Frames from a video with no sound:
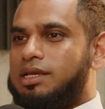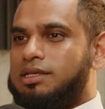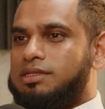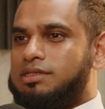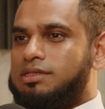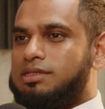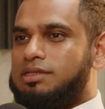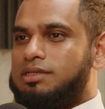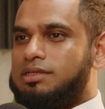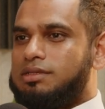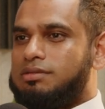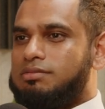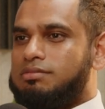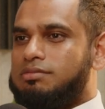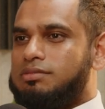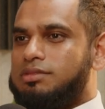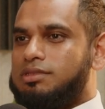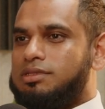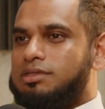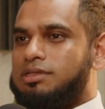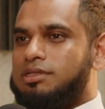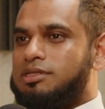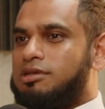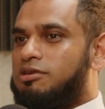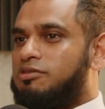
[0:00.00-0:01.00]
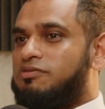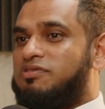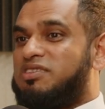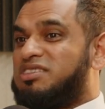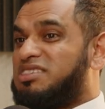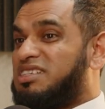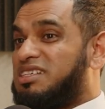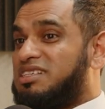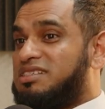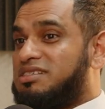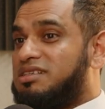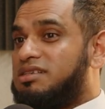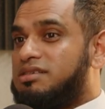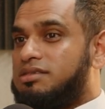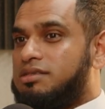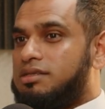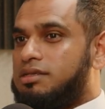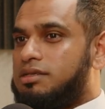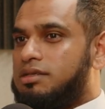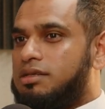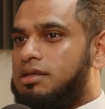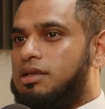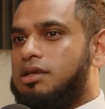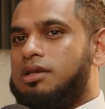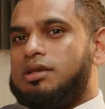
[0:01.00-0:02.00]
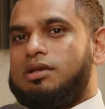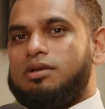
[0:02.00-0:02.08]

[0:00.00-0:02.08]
ex- either of us existed,